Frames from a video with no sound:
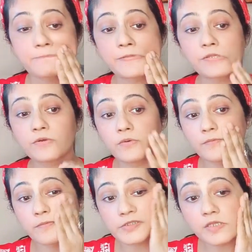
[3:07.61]
So
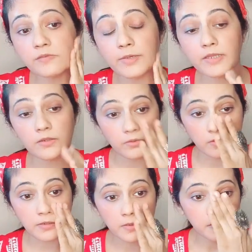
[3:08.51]
which is very
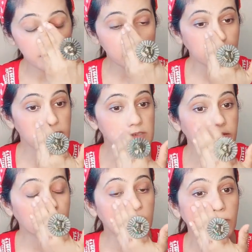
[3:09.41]
good. So it's
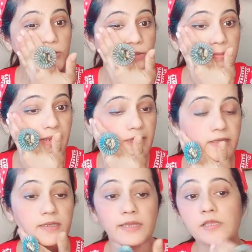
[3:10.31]
good to apply
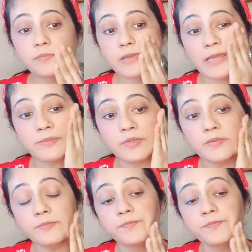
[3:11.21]
a nice primer.